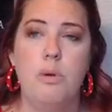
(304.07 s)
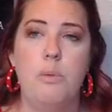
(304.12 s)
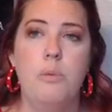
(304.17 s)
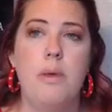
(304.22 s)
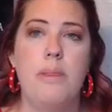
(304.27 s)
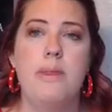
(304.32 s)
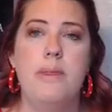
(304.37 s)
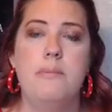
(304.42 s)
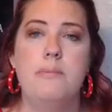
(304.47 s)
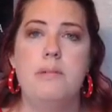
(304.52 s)

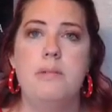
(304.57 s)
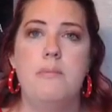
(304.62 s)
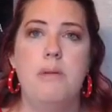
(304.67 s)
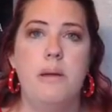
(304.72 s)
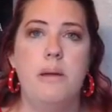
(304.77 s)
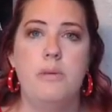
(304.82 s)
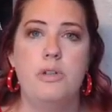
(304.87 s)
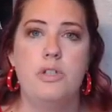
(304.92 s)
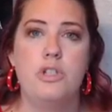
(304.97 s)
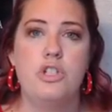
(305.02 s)
want them to be
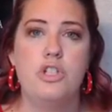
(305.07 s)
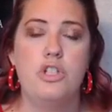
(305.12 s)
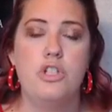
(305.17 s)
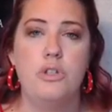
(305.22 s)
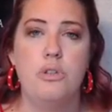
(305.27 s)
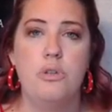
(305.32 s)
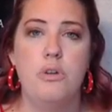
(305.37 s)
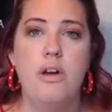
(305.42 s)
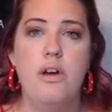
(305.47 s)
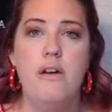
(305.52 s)
able
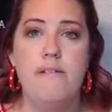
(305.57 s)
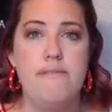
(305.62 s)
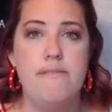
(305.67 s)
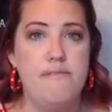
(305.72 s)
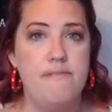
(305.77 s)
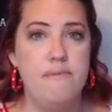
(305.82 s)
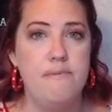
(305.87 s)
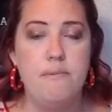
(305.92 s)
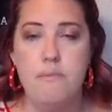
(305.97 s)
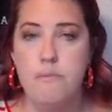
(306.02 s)
to
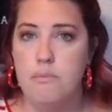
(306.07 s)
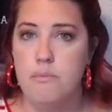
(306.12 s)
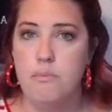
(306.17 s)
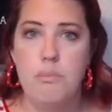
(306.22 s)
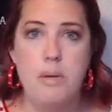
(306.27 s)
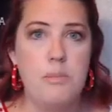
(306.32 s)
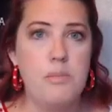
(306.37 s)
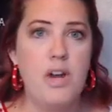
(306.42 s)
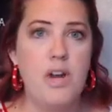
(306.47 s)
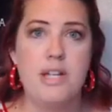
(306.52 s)

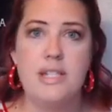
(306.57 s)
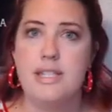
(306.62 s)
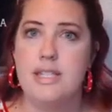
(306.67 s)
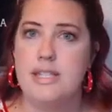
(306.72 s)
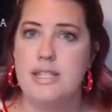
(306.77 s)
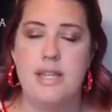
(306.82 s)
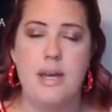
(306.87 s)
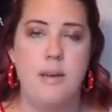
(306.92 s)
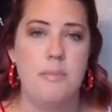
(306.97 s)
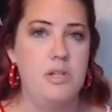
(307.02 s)
memorize the
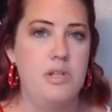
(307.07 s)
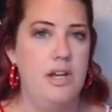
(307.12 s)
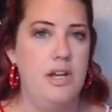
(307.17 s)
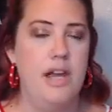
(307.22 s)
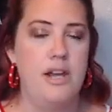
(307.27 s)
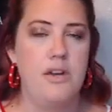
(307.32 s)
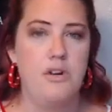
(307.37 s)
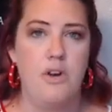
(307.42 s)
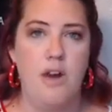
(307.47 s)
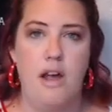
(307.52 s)
steps on
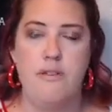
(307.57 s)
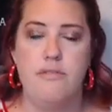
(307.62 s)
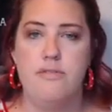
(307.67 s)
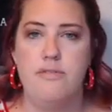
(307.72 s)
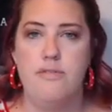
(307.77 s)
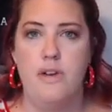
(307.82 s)
how to graph.